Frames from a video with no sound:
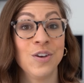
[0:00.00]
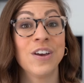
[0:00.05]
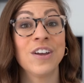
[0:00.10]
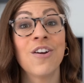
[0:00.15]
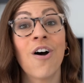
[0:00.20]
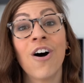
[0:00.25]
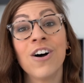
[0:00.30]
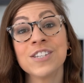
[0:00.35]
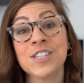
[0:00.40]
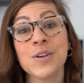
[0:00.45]
You
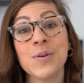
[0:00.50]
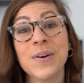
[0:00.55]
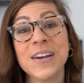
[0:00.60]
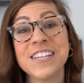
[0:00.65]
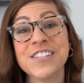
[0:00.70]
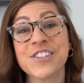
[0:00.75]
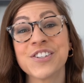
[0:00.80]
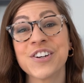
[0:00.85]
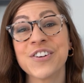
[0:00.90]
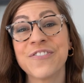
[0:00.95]
can also
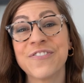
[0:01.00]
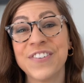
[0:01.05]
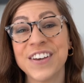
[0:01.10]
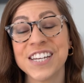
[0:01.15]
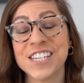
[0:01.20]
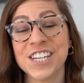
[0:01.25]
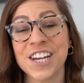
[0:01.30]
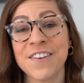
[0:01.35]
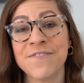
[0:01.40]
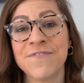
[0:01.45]
insert
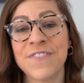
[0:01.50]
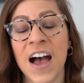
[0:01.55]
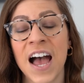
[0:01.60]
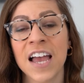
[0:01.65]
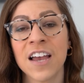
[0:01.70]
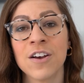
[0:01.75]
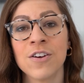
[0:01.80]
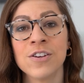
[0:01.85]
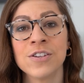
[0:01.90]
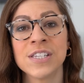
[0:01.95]
FigJam
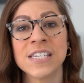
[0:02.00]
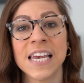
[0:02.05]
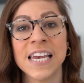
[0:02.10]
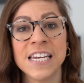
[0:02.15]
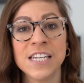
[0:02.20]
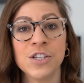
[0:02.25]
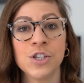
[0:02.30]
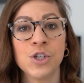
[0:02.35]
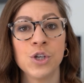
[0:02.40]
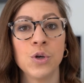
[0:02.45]
files
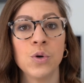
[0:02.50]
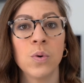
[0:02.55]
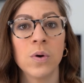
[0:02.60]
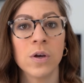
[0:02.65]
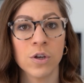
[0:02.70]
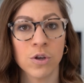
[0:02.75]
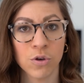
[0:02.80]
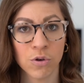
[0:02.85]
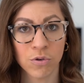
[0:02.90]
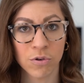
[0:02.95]

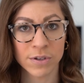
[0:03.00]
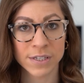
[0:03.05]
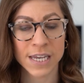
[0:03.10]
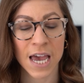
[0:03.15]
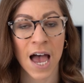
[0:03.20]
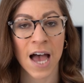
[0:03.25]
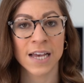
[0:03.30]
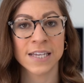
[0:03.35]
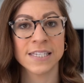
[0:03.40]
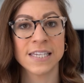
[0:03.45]
into Google
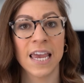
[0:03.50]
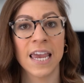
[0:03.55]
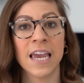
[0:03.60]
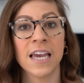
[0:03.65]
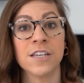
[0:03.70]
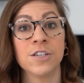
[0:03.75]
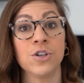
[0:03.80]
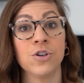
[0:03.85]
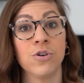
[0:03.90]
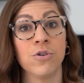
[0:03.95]
Docs
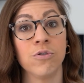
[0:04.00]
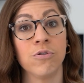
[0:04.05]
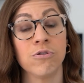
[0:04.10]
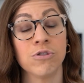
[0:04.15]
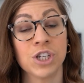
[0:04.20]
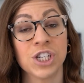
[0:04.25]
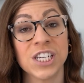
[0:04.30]
and Google